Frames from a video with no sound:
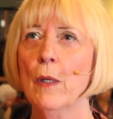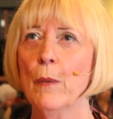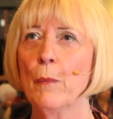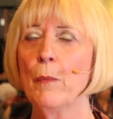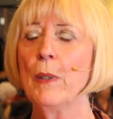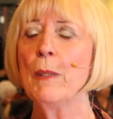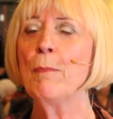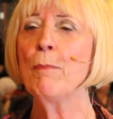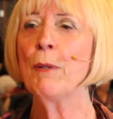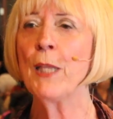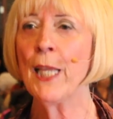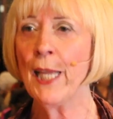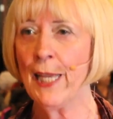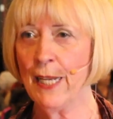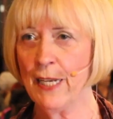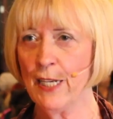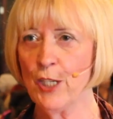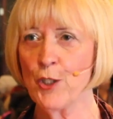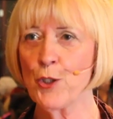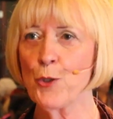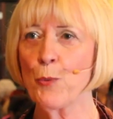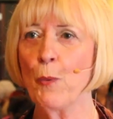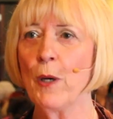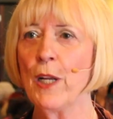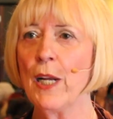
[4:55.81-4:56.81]

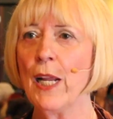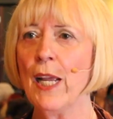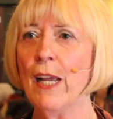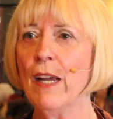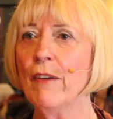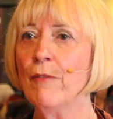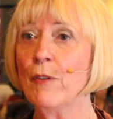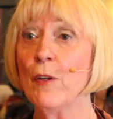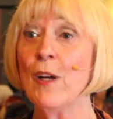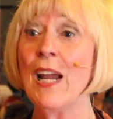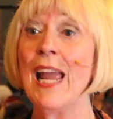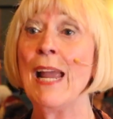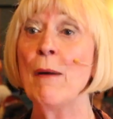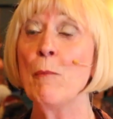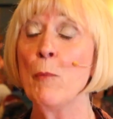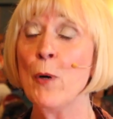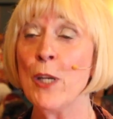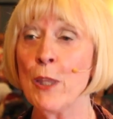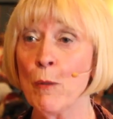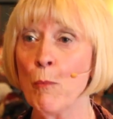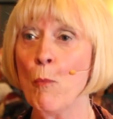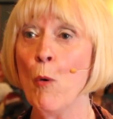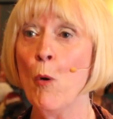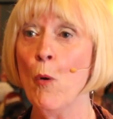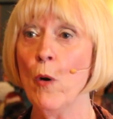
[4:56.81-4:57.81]
replenish whatever
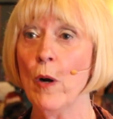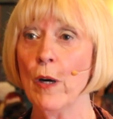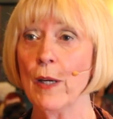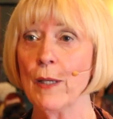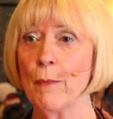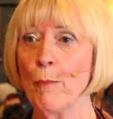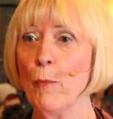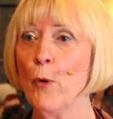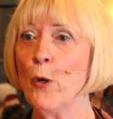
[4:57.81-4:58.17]
with more.